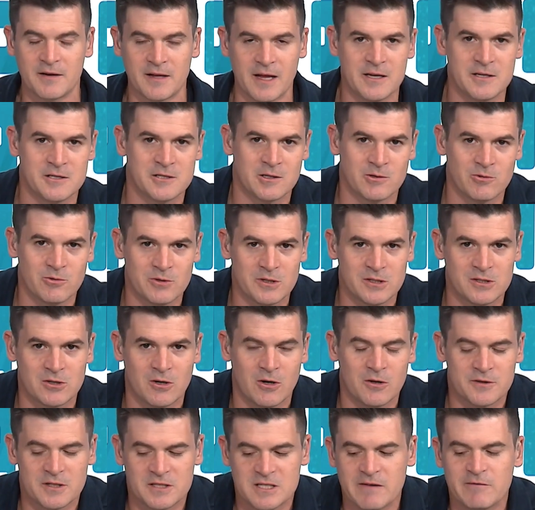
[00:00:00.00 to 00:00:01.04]
attention really
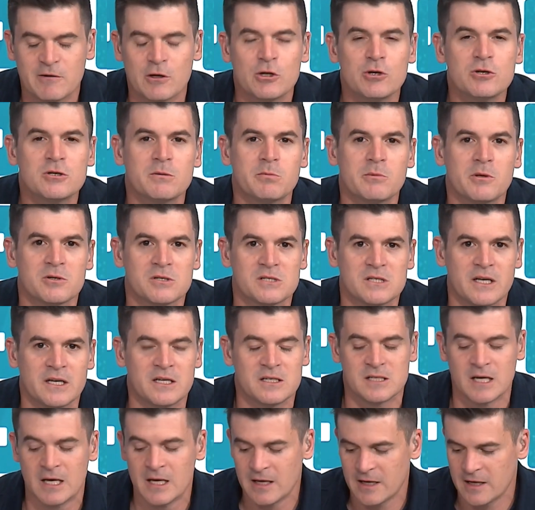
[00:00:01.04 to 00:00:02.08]
tall? Does he have to do some of those
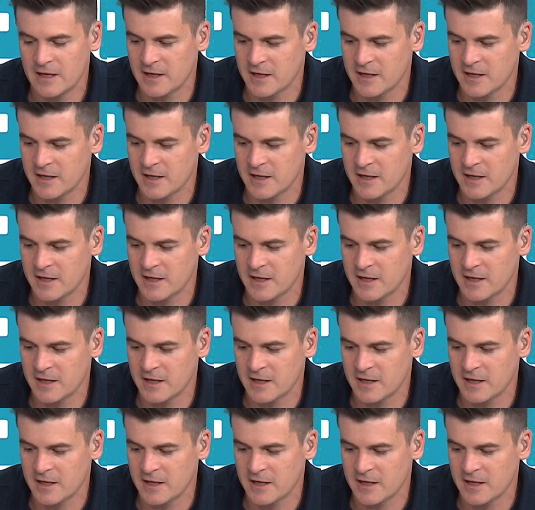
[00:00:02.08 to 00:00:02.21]
things?